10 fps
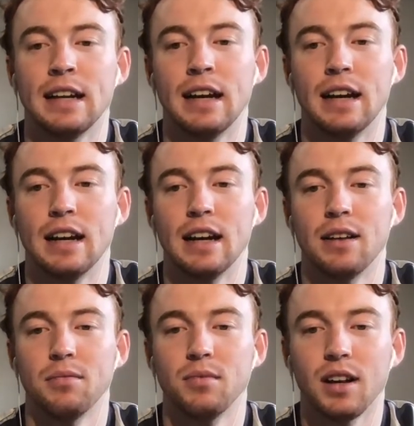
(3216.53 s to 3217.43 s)

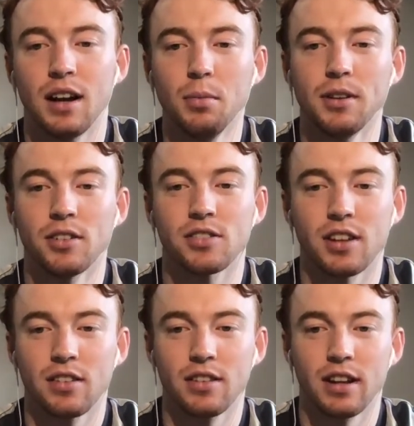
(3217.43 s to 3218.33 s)
I'll be honest,
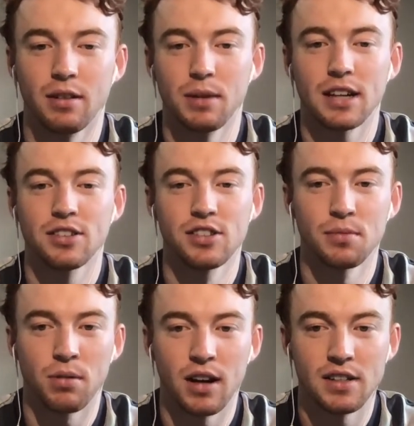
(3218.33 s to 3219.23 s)
I'm actually
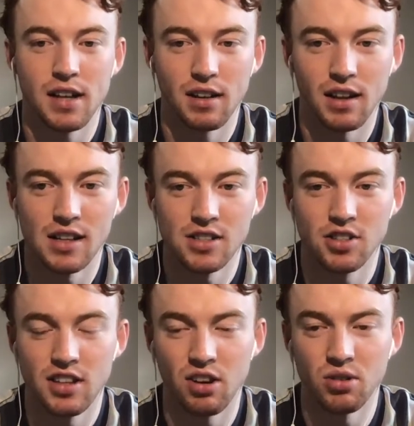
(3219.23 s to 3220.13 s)
surprised how large
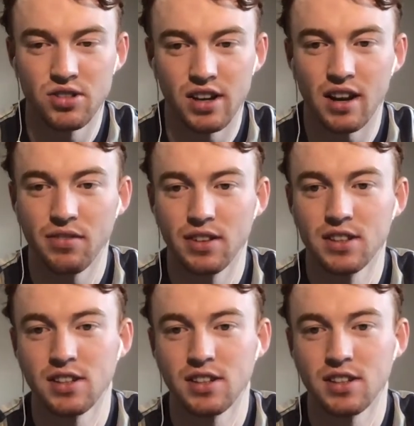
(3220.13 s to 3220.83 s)
the odds are for this.